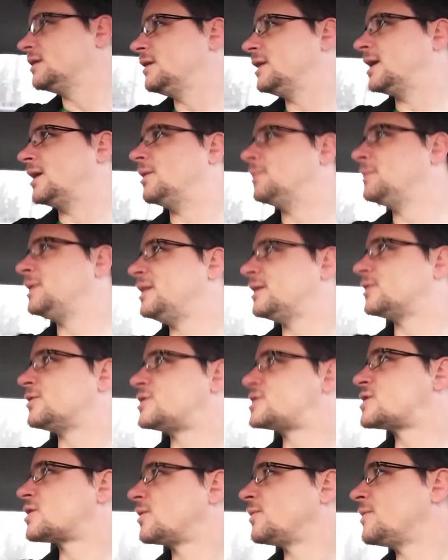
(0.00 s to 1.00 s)
Now, I mean,
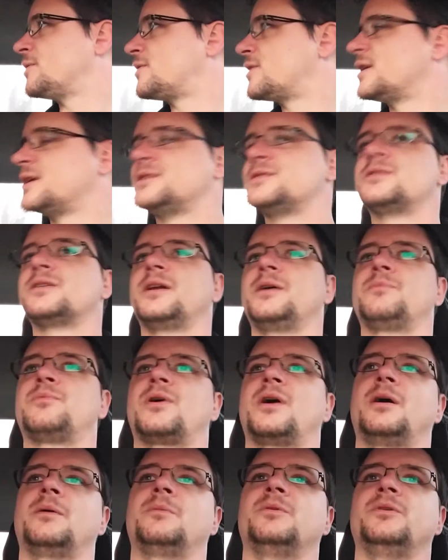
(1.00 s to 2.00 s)
there's certain things that I'd
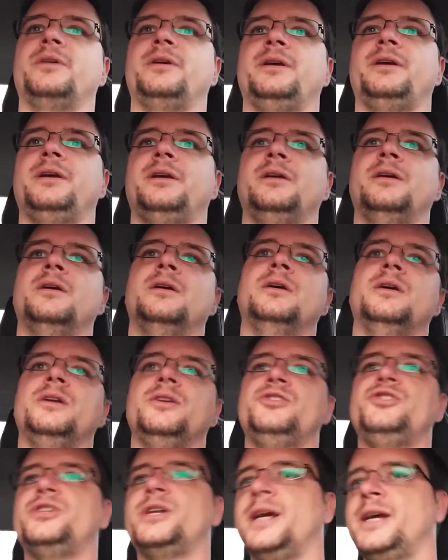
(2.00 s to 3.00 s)
probably
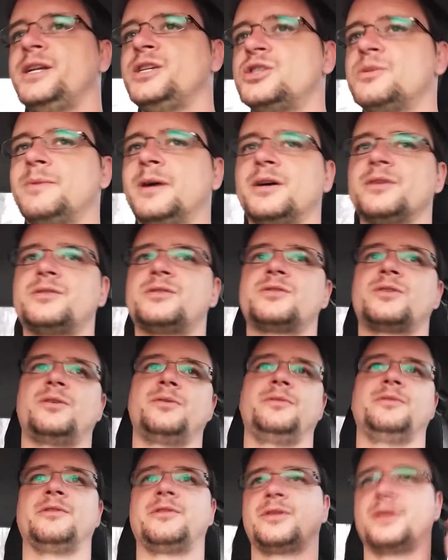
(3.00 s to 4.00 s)
change about
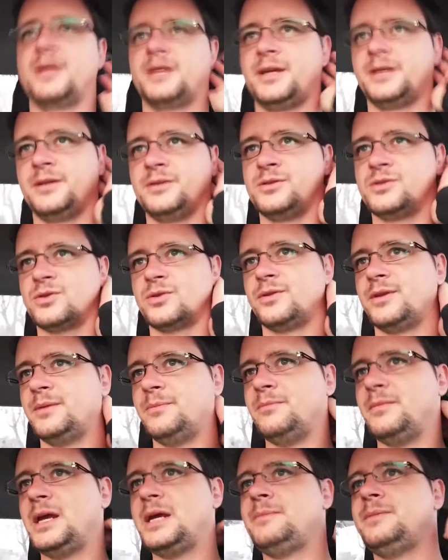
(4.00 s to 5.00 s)
certain things, or
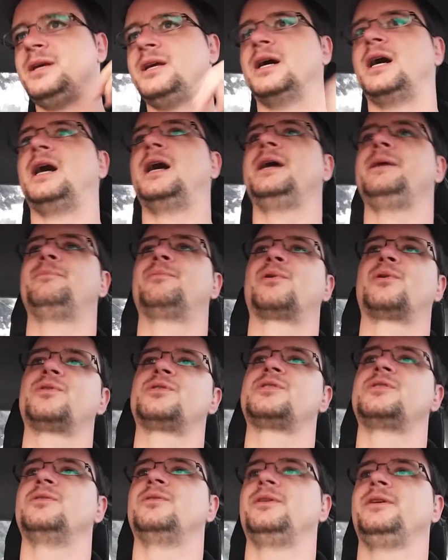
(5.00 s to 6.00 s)
that maybe I
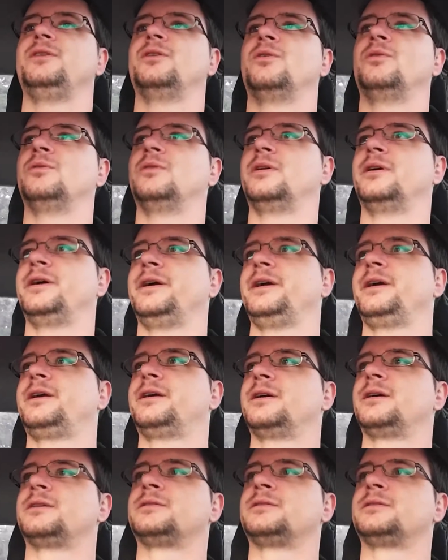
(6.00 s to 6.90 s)
personally don't like,